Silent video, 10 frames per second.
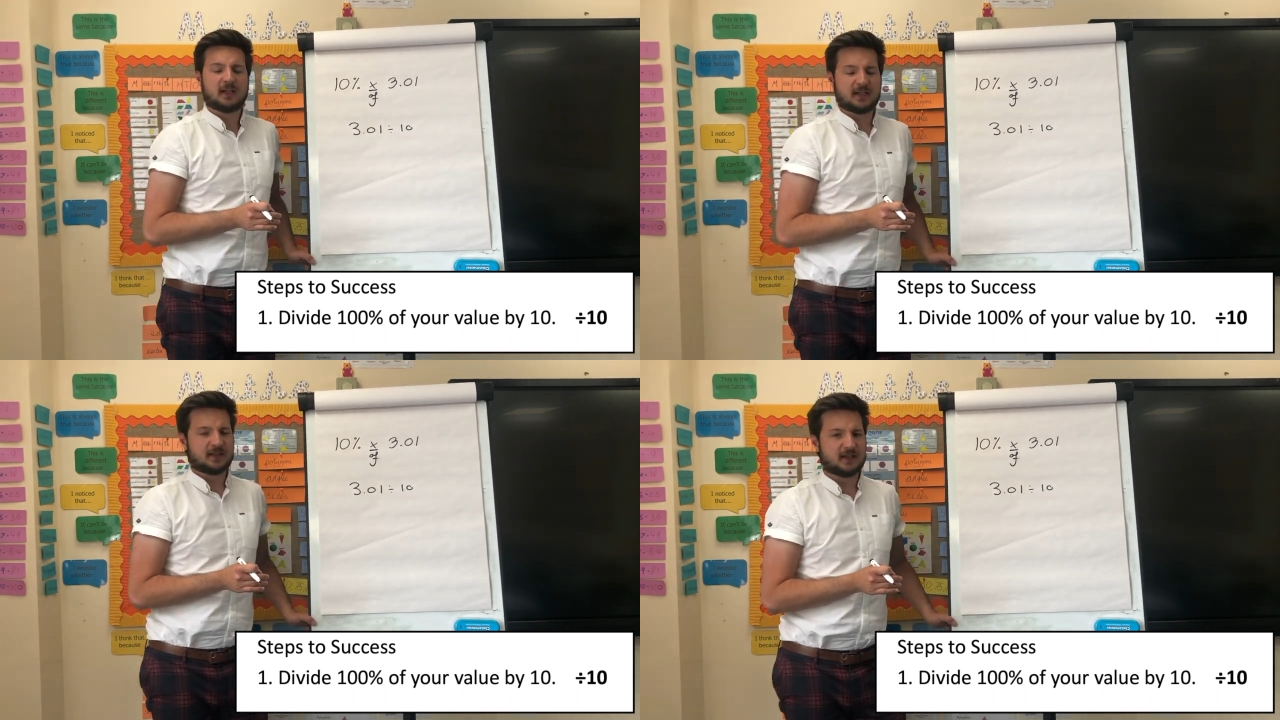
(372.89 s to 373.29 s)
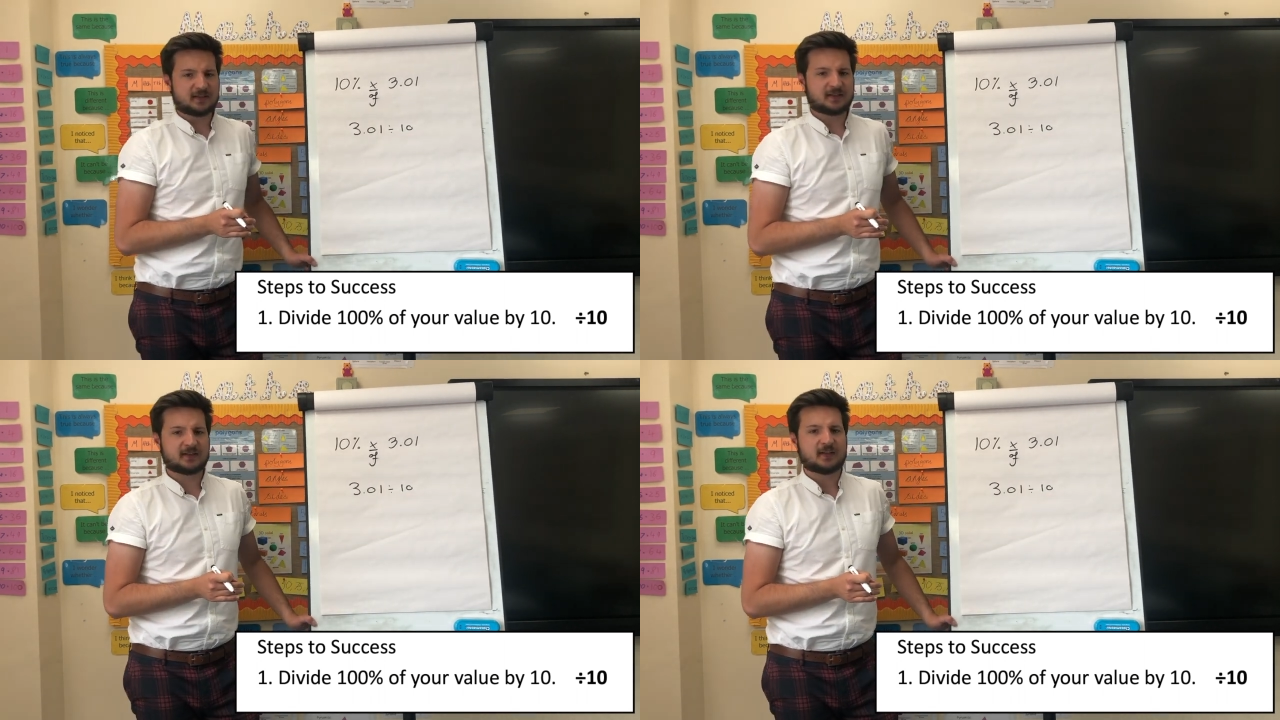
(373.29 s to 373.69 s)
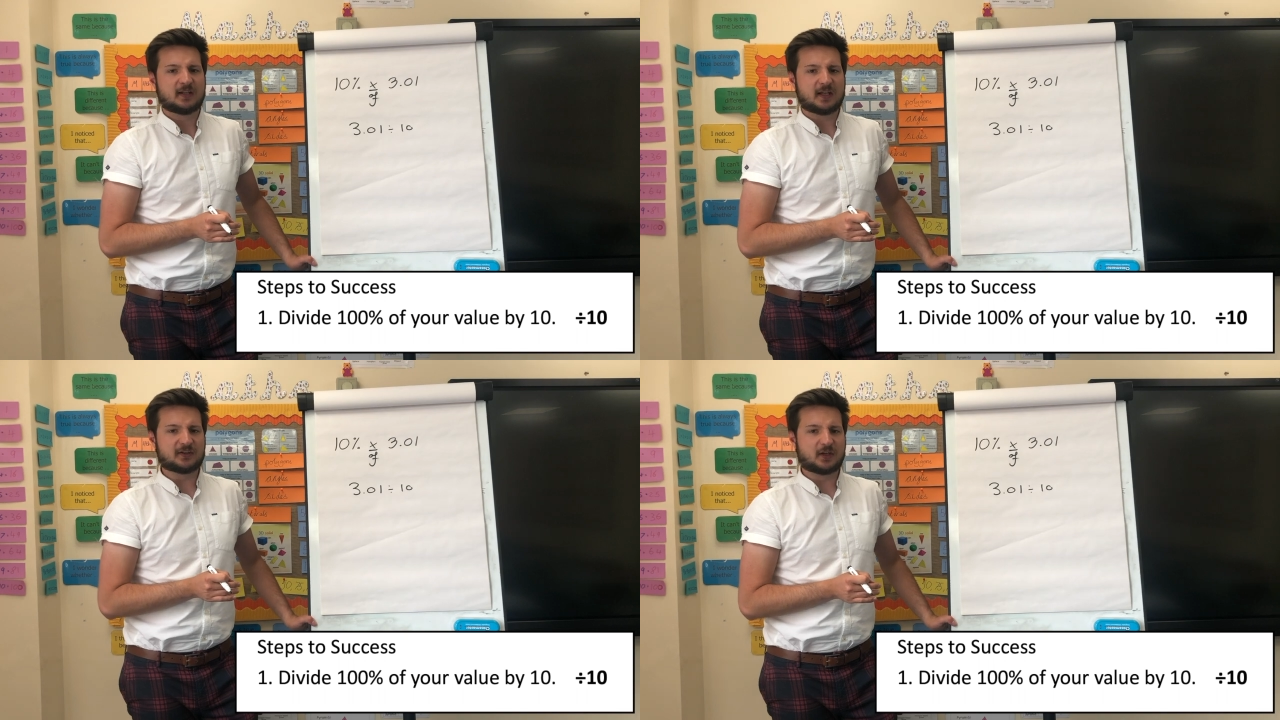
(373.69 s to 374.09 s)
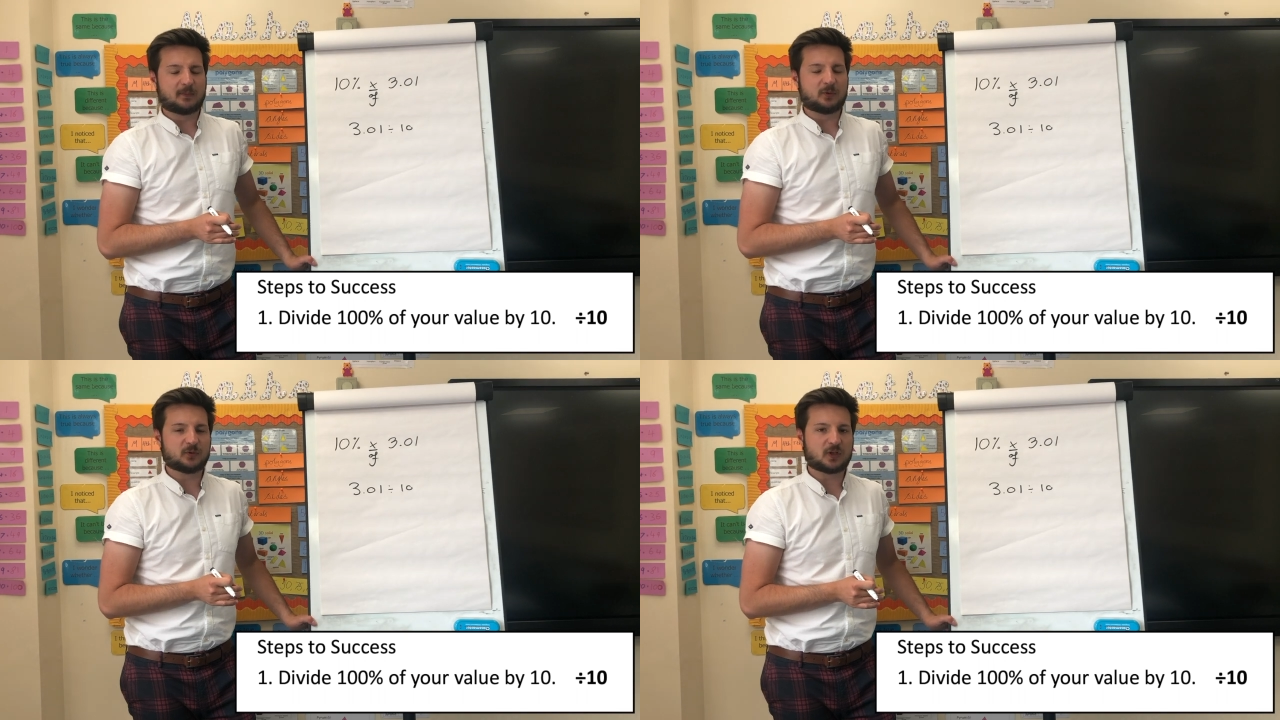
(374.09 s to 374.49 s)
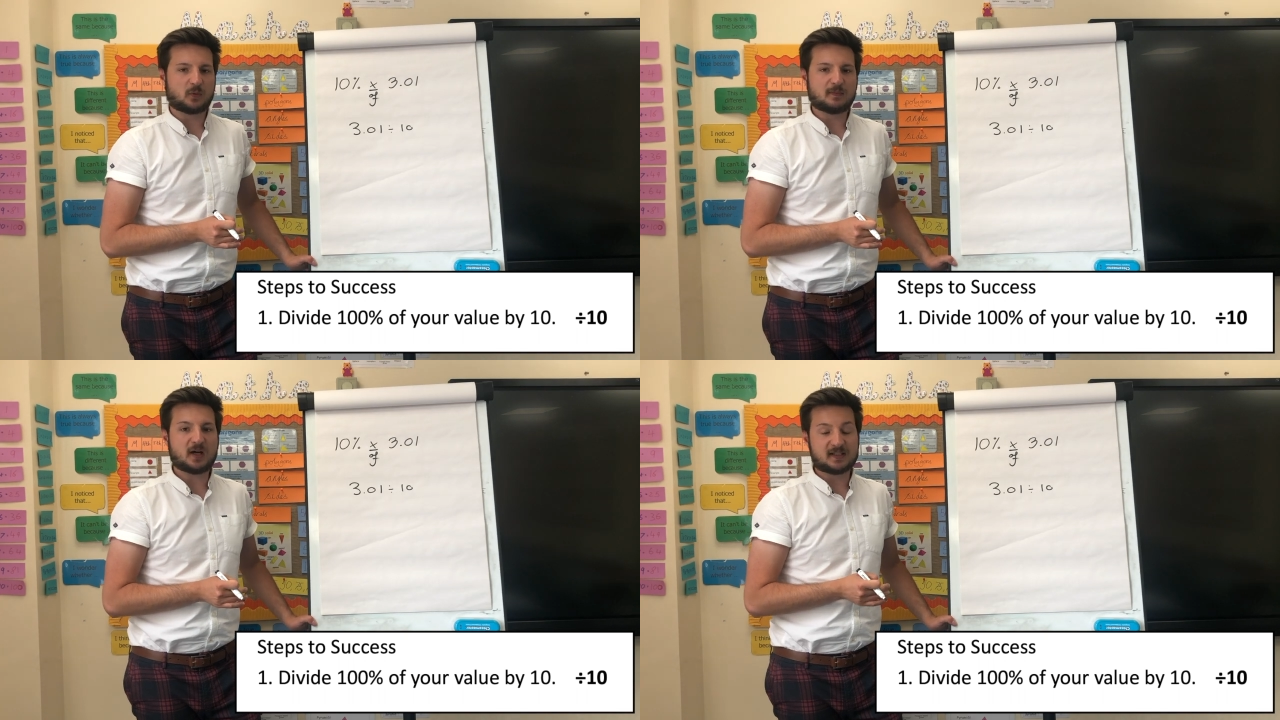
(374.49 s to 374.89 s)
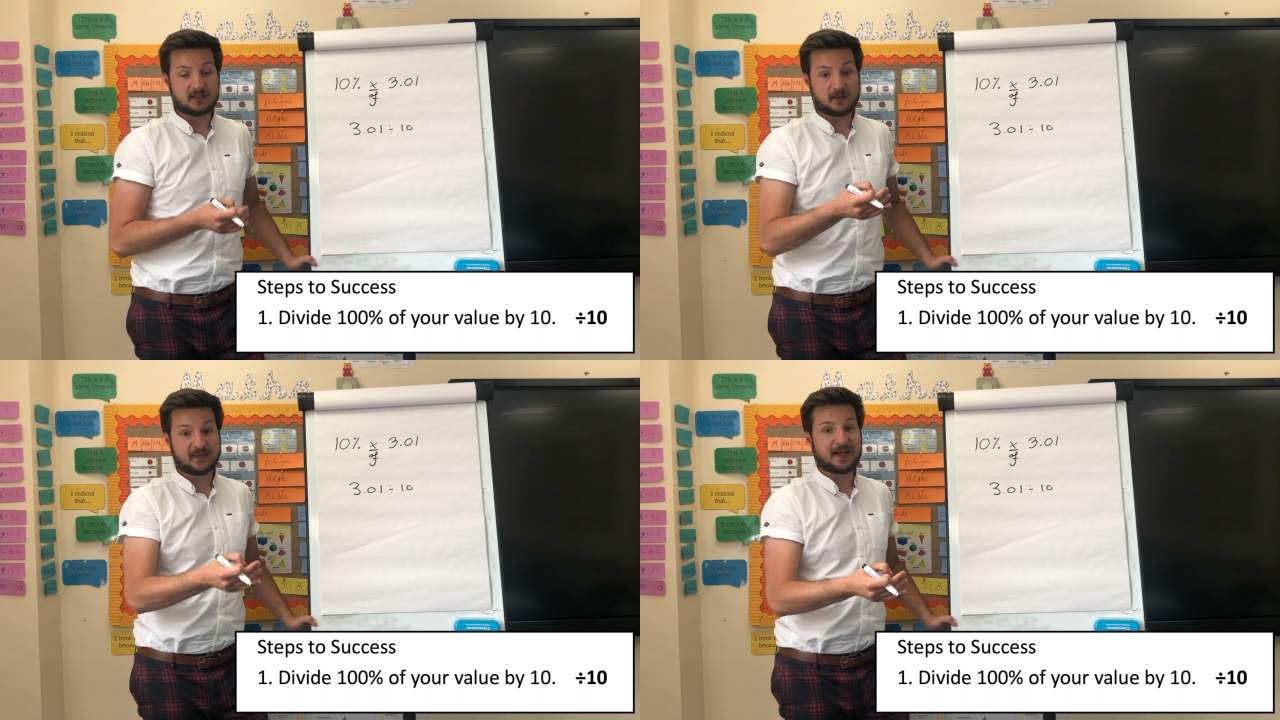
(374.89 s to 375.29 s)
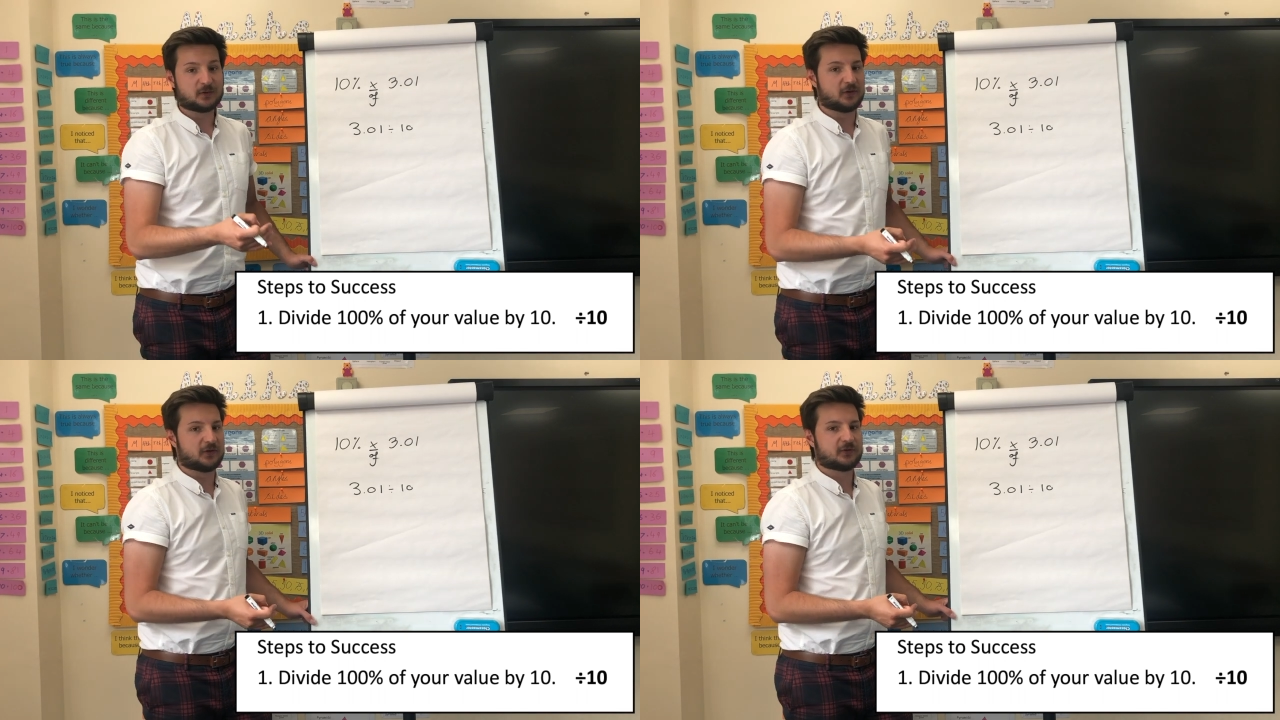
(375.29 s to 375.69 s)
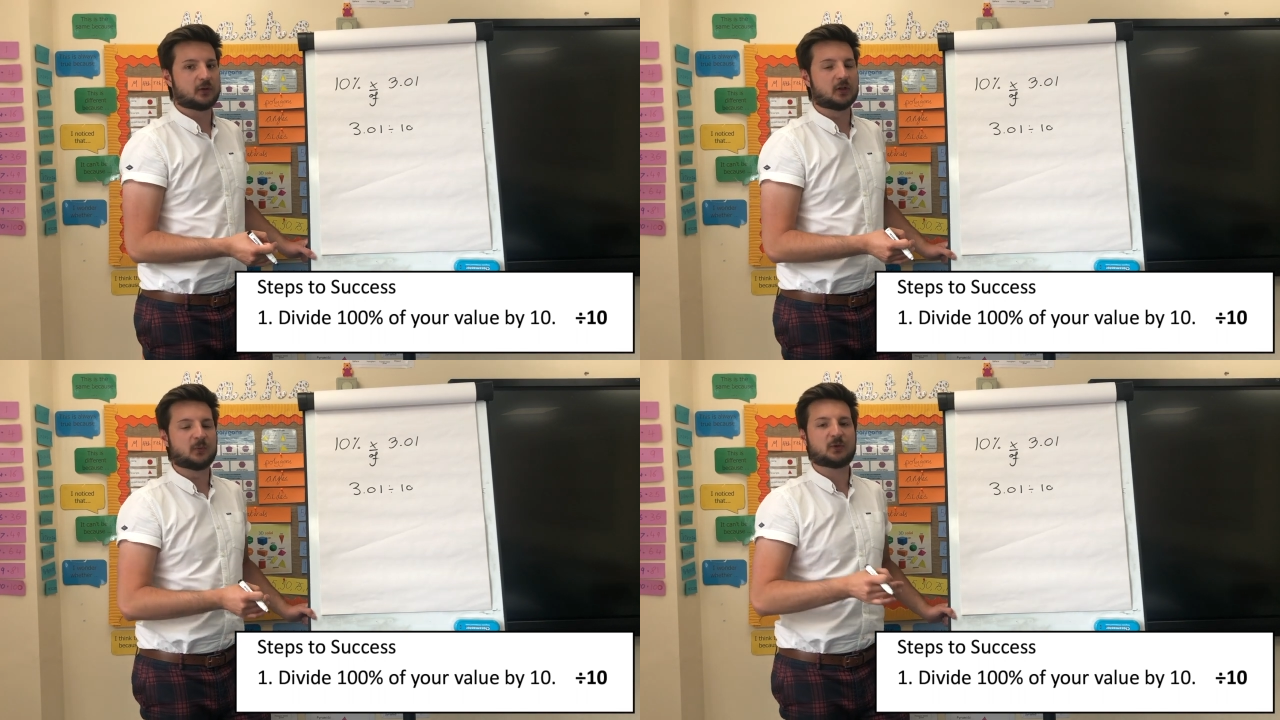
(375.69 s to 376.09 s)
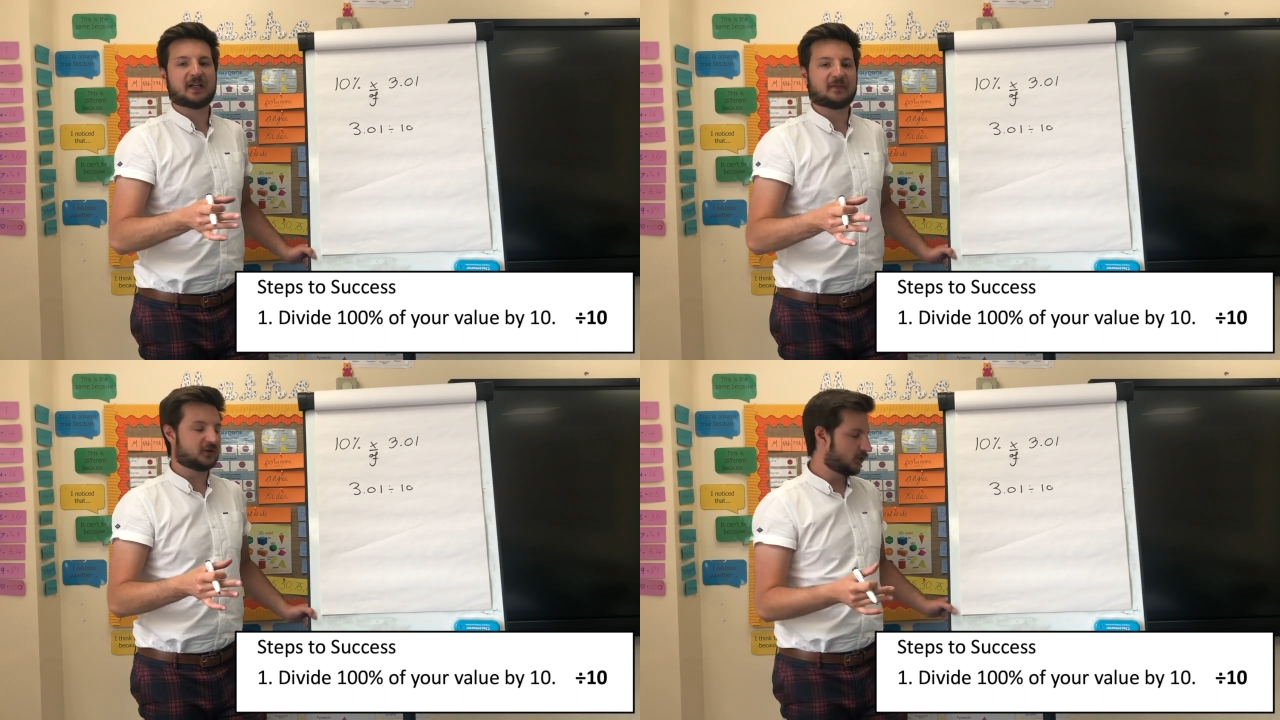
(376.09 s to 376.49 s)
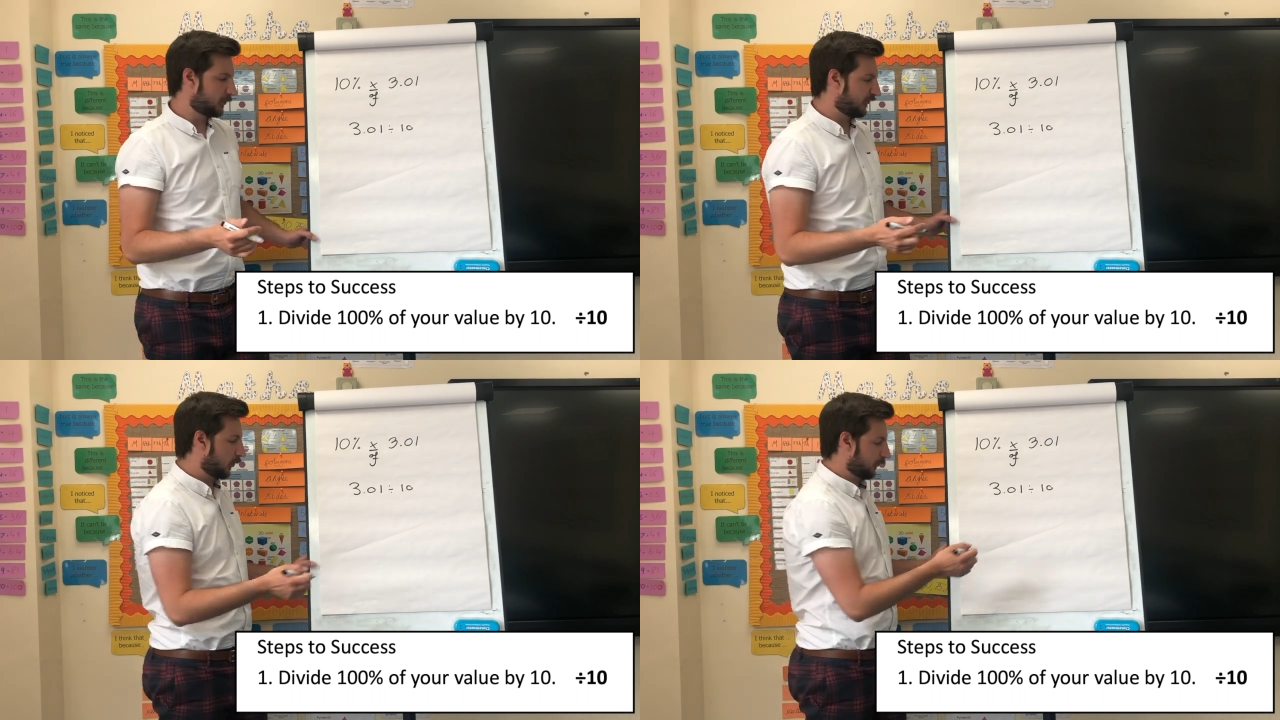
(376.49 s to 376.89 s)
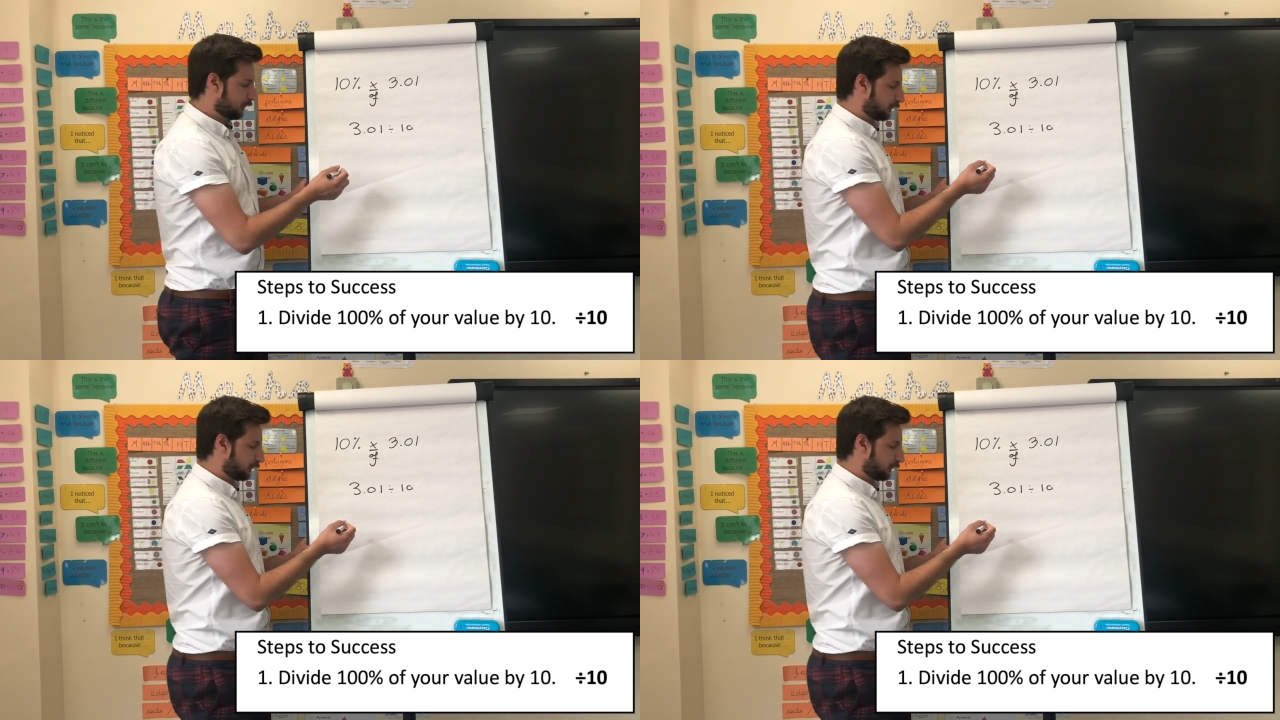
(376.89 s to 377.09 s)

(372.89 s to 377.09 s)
in this example, so we might need a thousandths column, which we haven't used before.